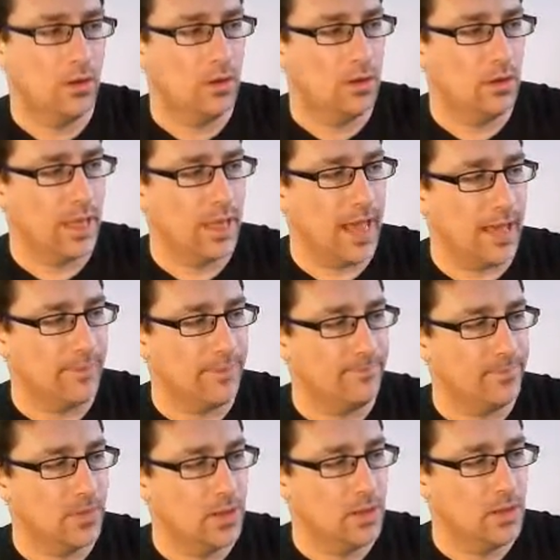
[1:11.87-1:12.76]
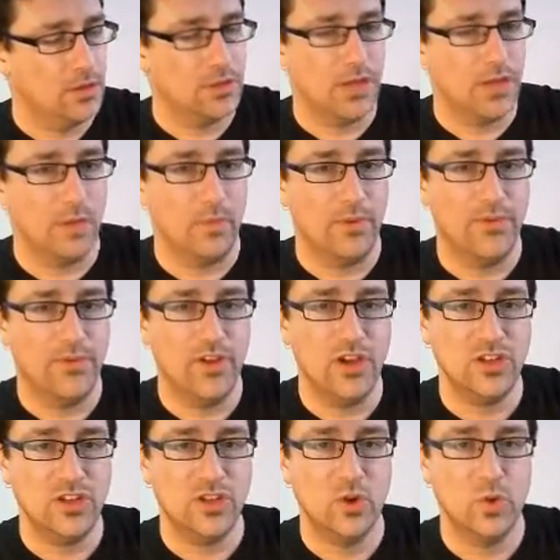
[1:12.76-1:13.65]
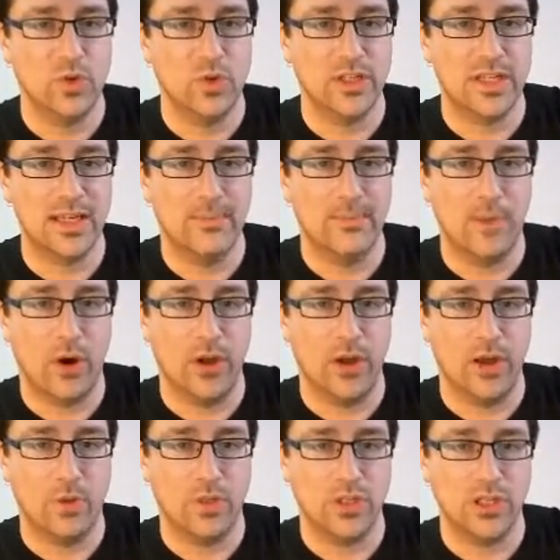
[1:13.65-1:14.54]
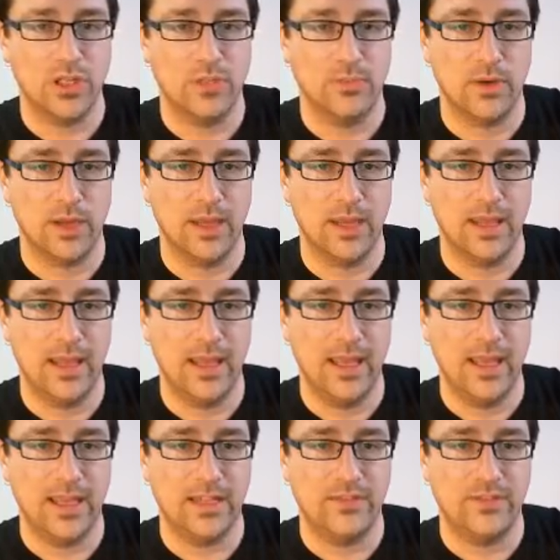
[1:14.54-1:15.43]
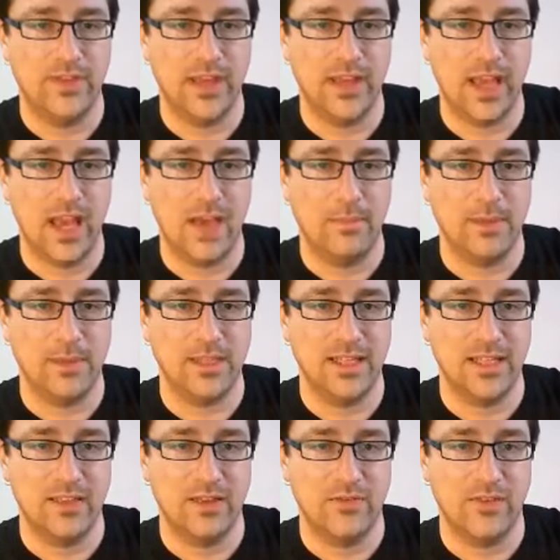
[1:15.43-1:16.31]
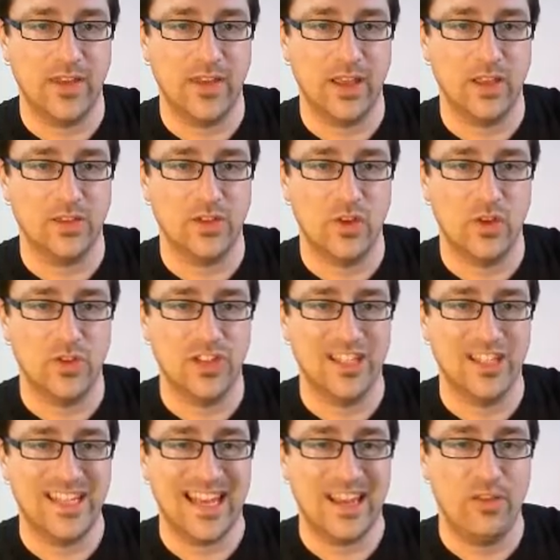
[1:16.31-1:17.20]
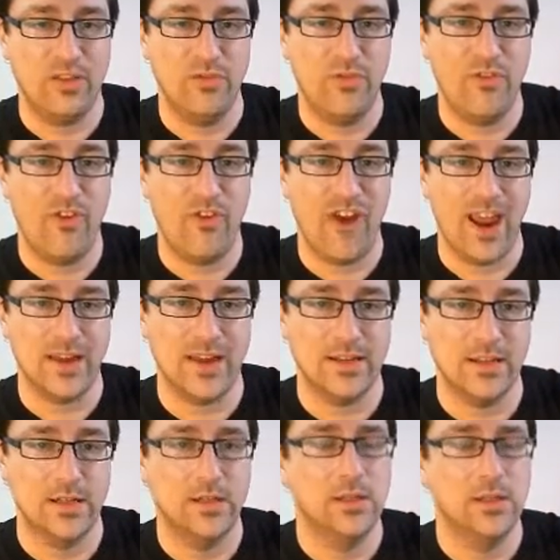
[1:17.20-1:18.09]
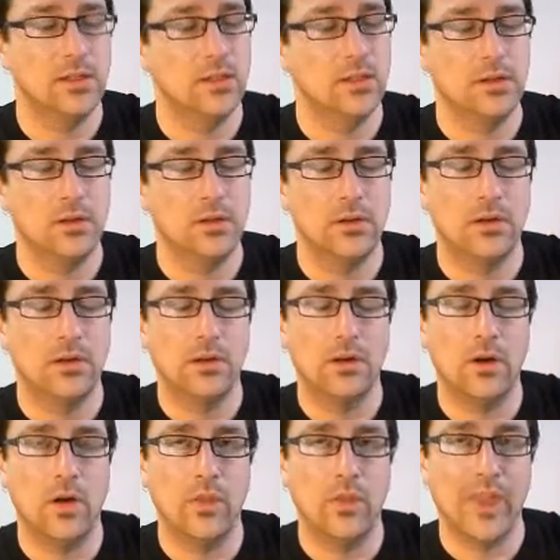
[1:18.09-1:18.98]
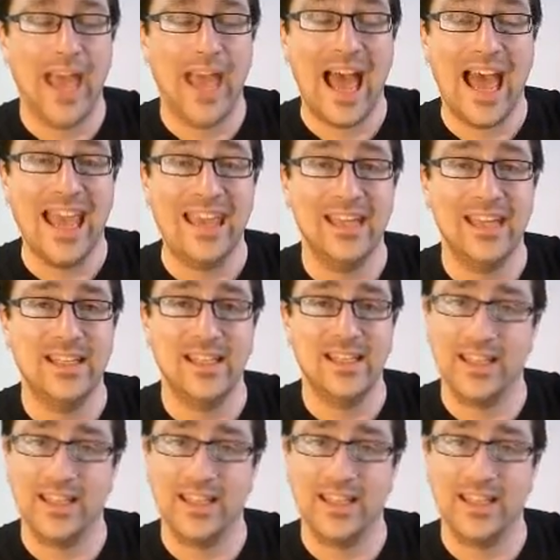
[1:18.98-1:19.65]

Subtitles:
Okay, so my first chord is E minor, which is my index finger and my 2nd fingers on the 2nd fret on the A and D